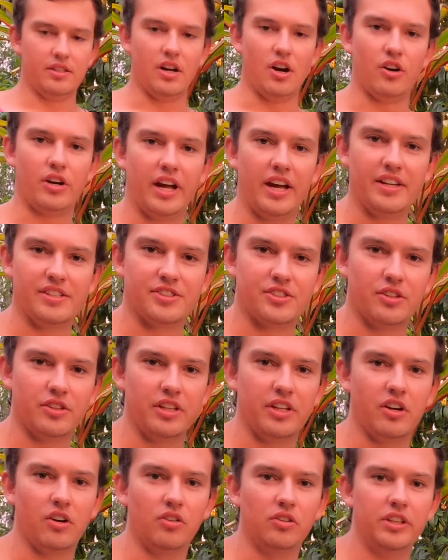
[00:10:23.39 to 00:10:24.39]
Okay, so
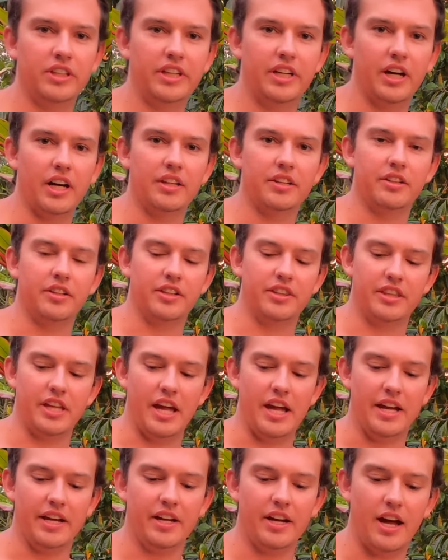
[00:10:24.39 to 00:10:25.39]
the only other
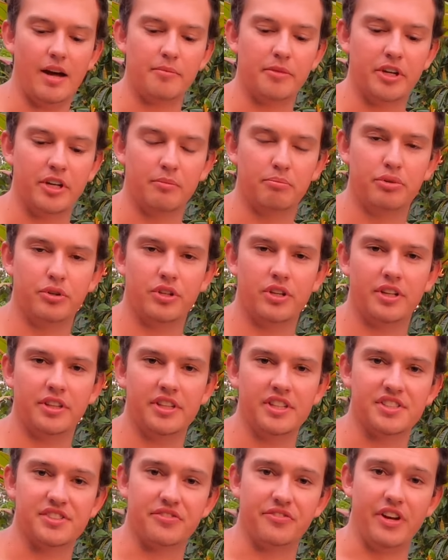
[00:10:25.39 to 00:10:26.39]
thing I'm gonna put on
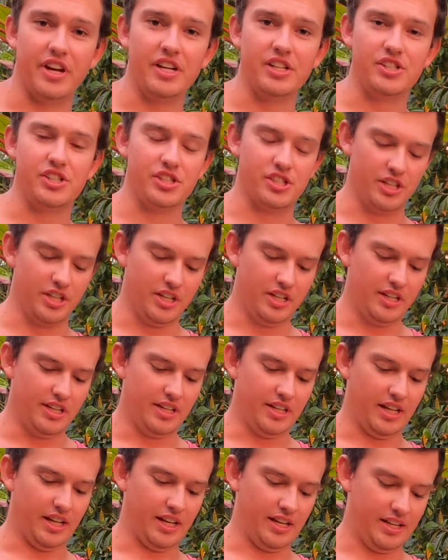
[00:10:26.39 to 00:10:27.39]
these fish
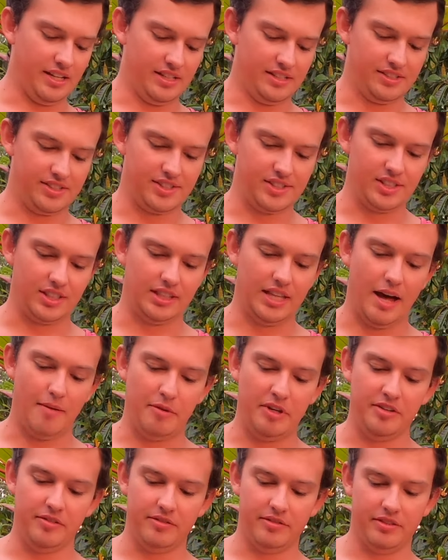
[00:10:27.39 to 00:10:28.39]
is
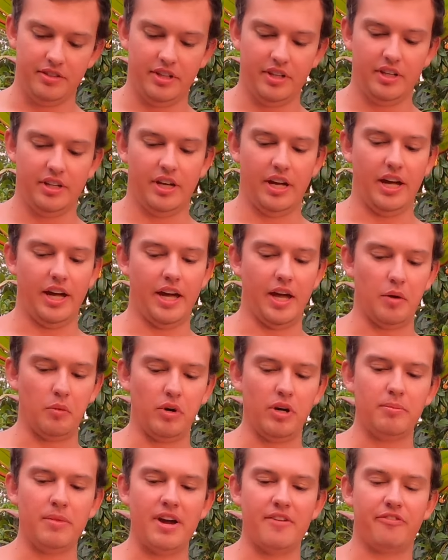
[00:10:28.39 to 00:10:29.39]
lemon. And
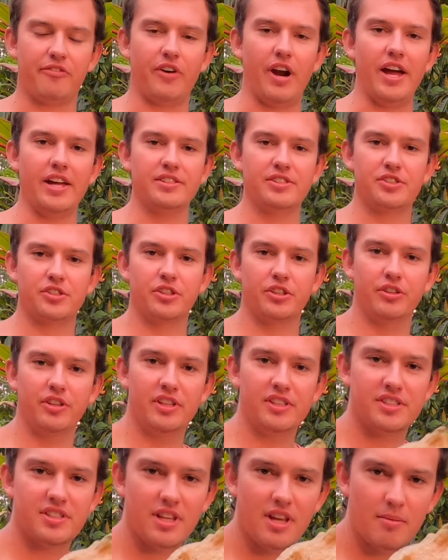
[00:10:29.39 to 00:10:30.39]
one of my friends grew
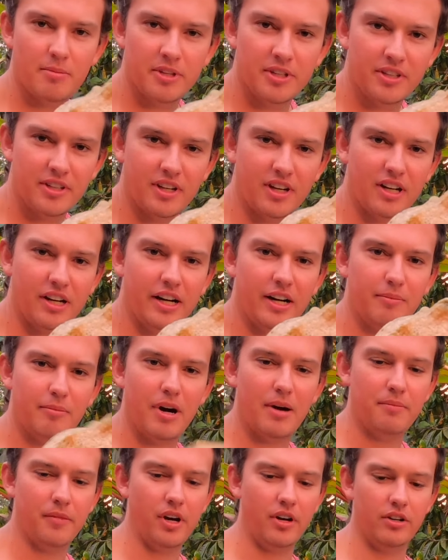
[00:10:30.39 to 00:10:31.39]
this lemon.
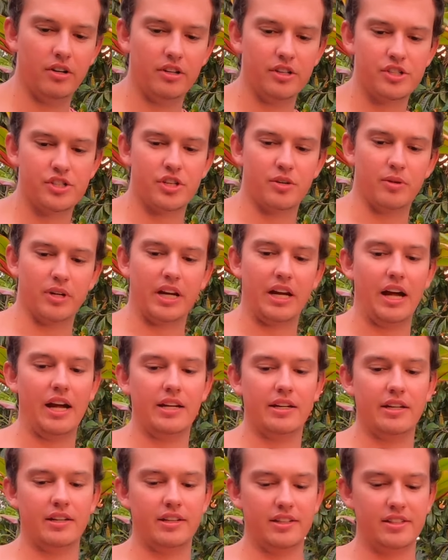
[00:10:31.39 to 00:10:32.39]
I'm not really sure what
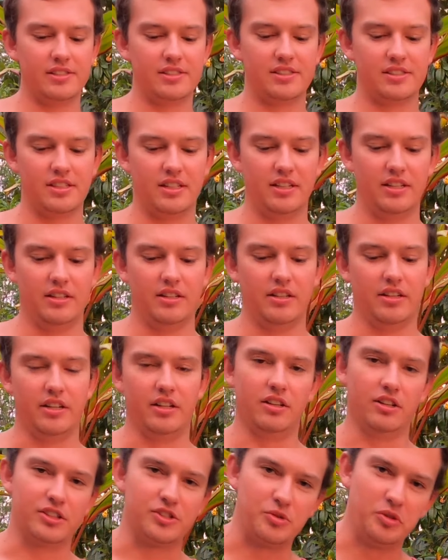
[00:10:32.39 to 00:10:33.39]
kind it is.
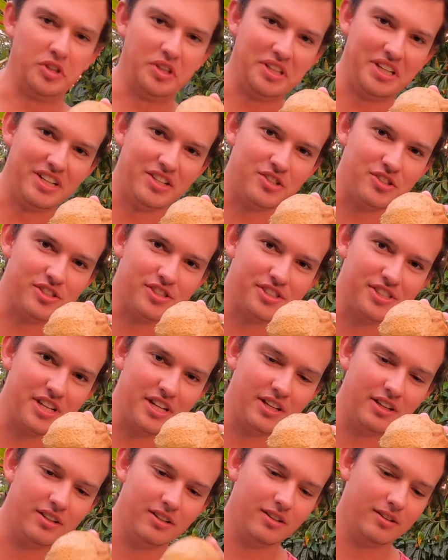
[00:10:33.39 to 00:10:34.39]
It looks really
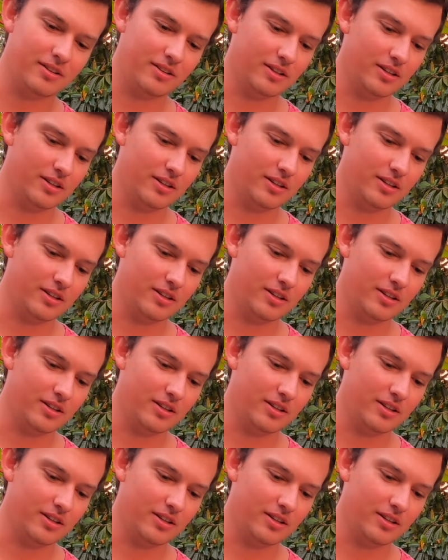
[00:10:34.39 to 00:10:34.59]
interesting,